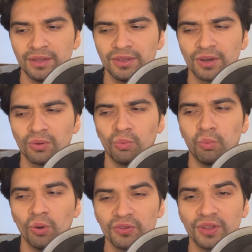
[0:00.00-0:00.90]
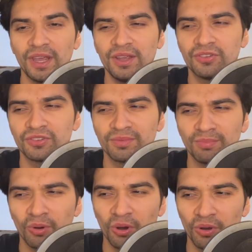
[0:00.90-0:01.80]
there was a
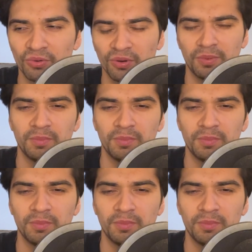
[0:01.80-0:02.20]
small group of